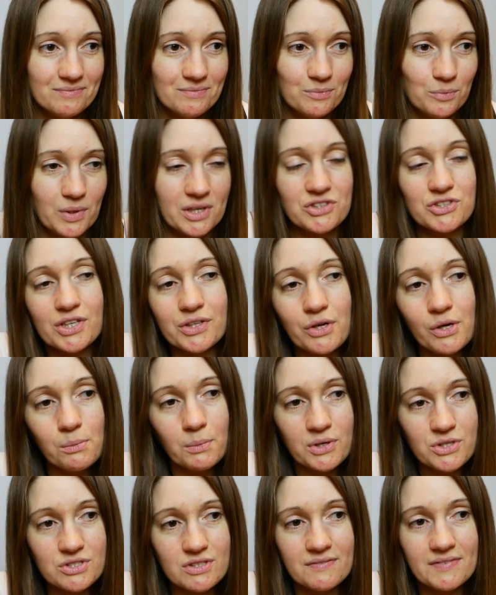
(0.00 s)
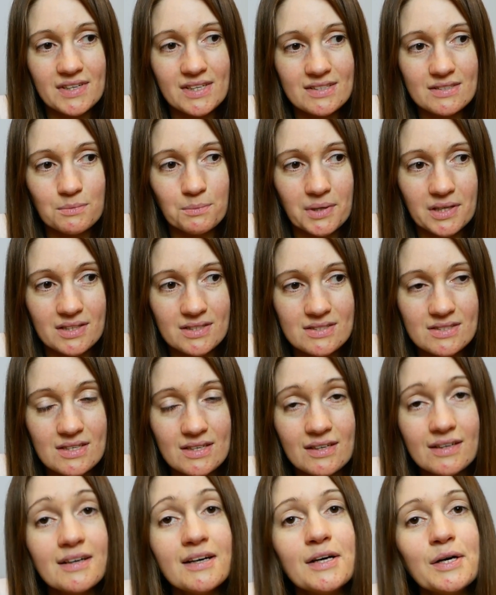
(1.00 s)
which I know most of it isn't by the
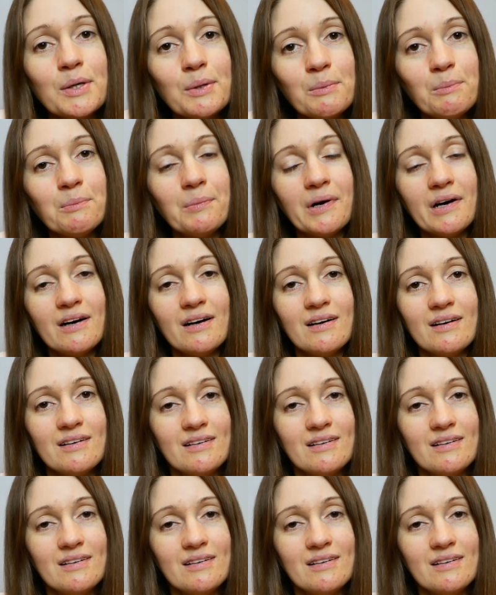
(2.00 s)
sea, but